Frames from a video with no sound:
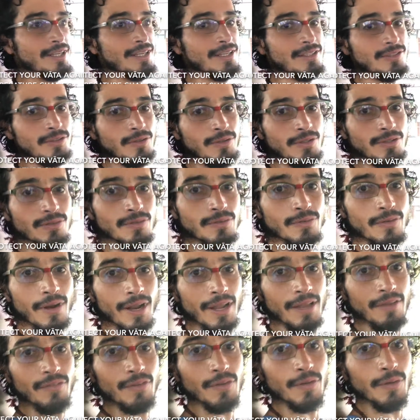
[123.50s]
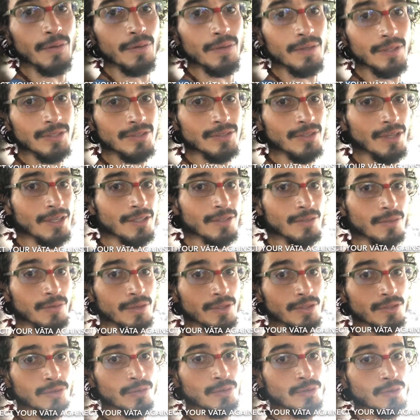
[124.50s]
that is going to drive you is not
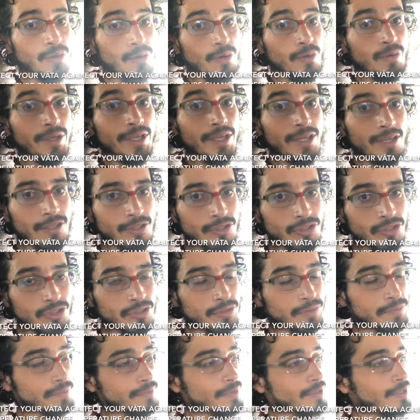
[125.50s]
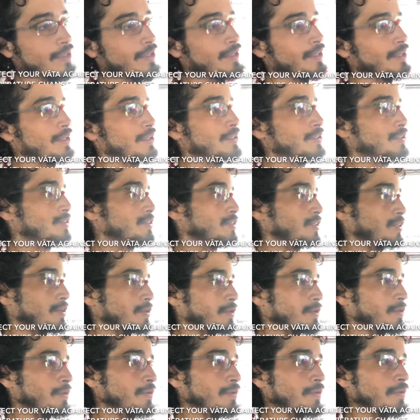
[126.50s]
going to know English.
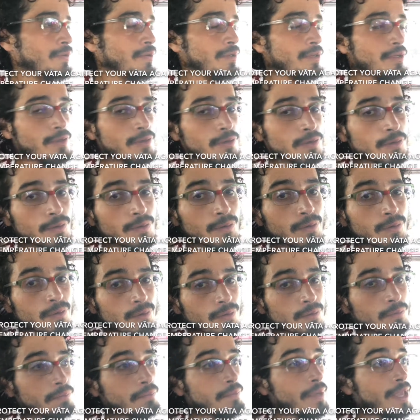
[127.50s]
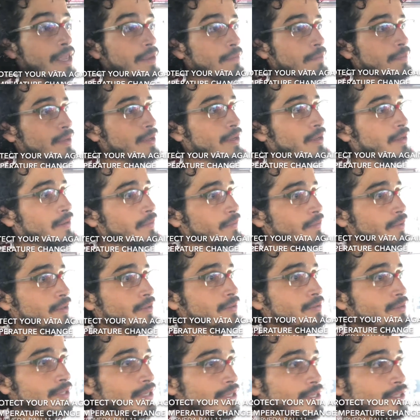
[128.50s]
So you maybe
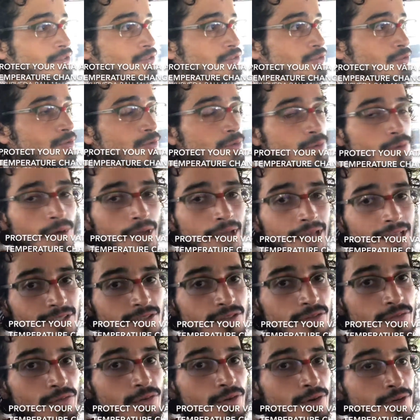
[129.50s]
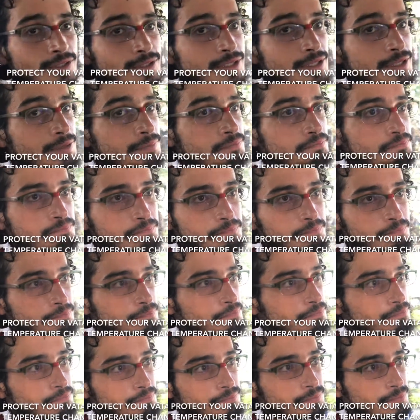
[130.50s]
will need to ask for the
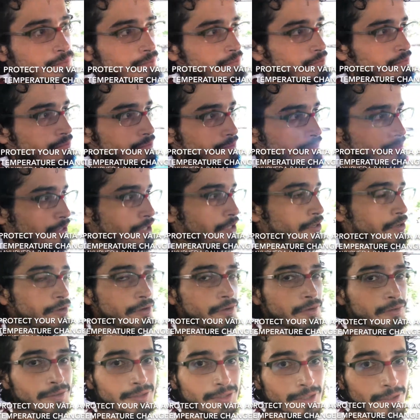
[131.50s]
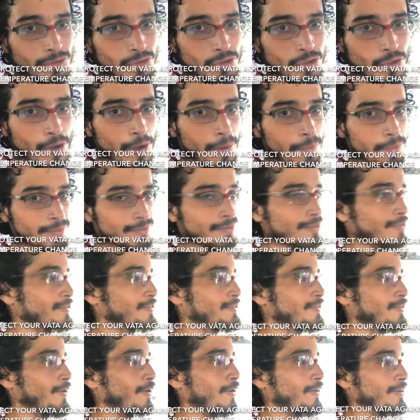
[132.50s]
the girl in the shop to
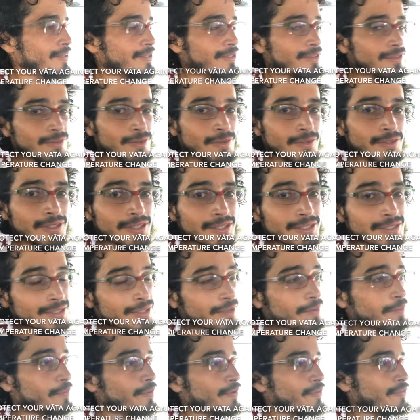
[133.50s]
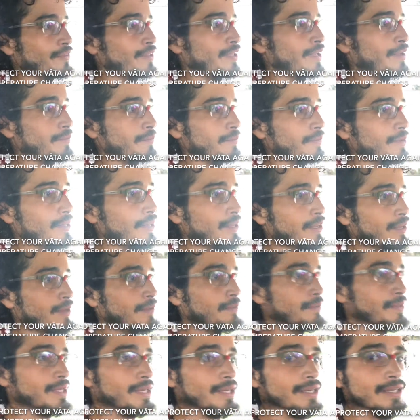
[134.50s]
talk Indonesian with them
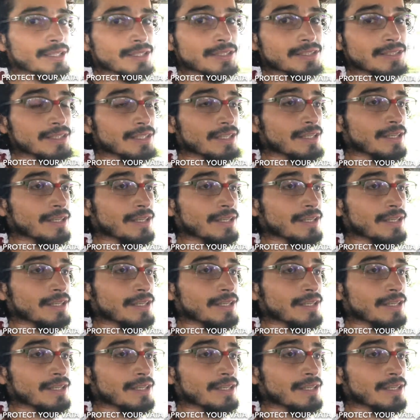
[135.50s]
because